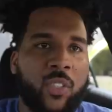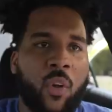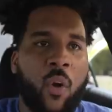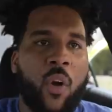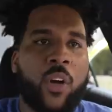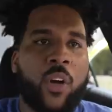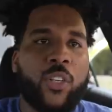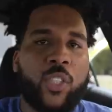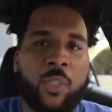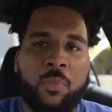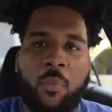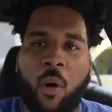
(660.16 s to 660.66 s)

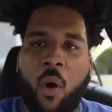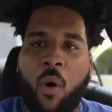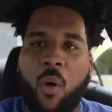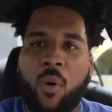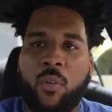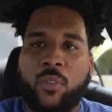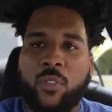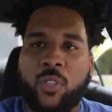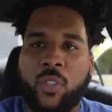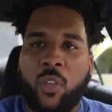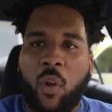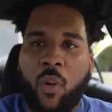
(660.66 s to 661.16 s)
start
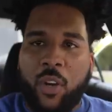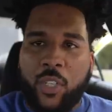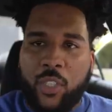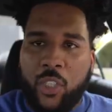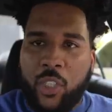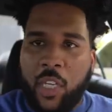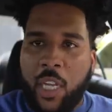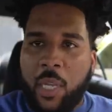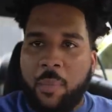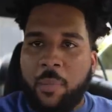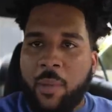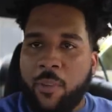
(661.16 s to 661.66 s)
small, start
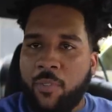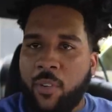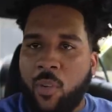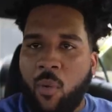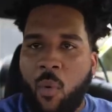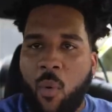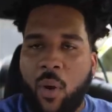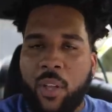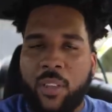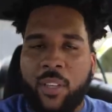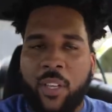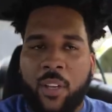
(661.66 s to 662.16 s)
cheap. If you
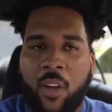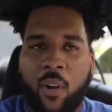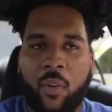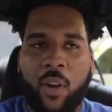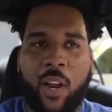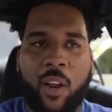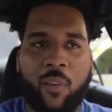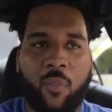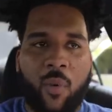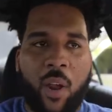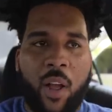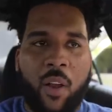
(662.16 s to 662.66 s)
want to go
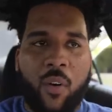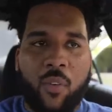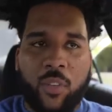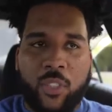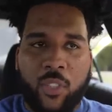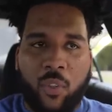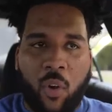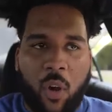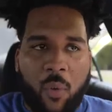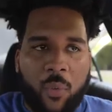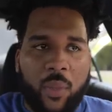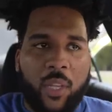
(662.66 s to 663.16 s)
that route,
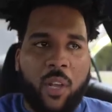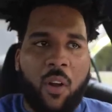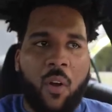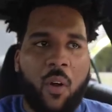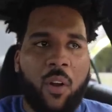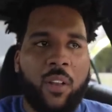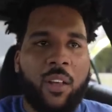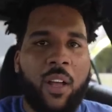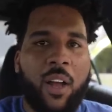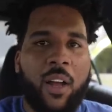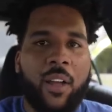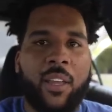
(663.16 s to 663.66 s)
start with the
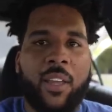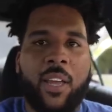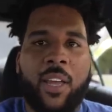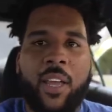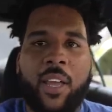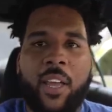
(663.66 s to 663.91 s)
CarLock.